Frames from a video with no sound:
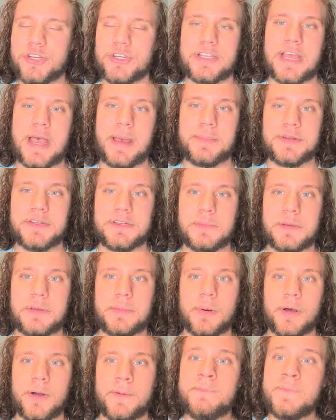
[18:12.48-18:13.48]
happened to me,
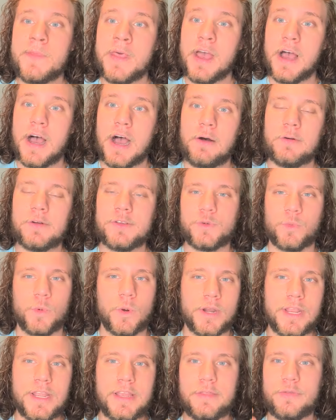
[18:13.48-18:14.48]
but I was
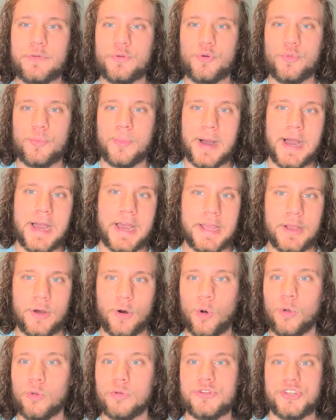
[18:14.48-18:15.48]
working through my
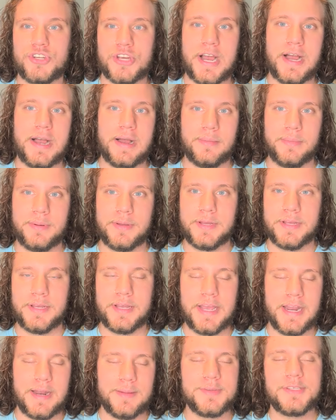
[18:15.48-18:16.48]
old job,
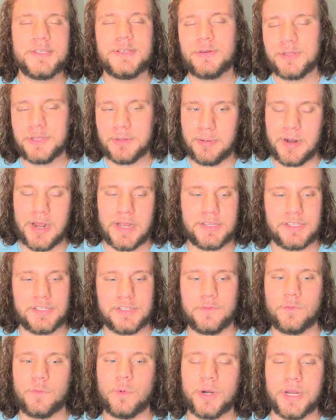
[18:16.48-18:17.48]
and I'm still in the process
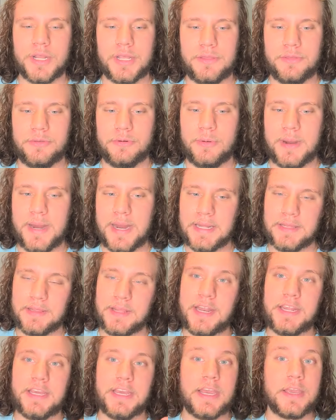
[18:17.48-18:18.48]
of working through it and
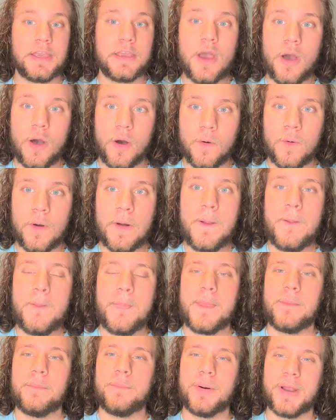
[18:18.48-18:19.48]
letting it go.
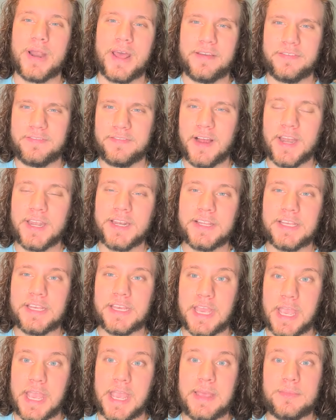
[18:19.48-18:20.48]
But I finally
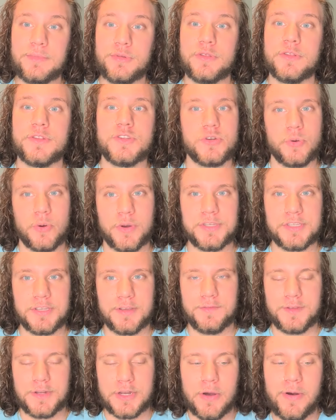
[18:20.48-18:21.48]
came to the choice
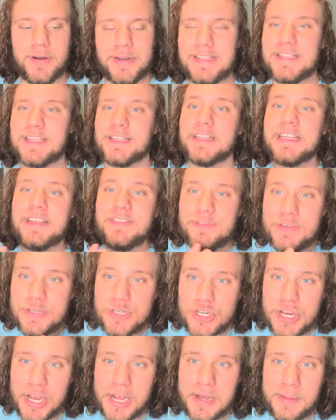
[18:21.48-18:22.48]
of, you know, I need to leave this
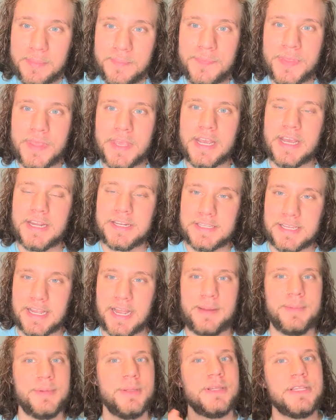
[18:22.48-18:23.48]
job. It's
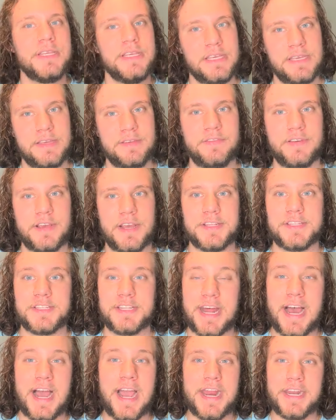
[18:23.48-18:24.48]
time to leave. It's
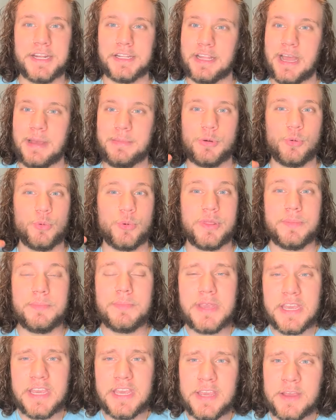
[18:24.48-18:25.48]
not in alignment with
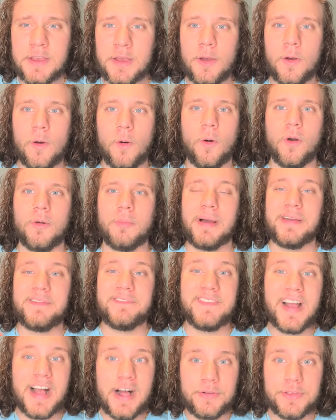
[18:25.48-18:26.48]
me or my
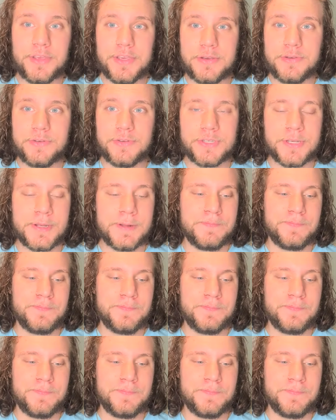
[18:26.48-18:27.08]
values.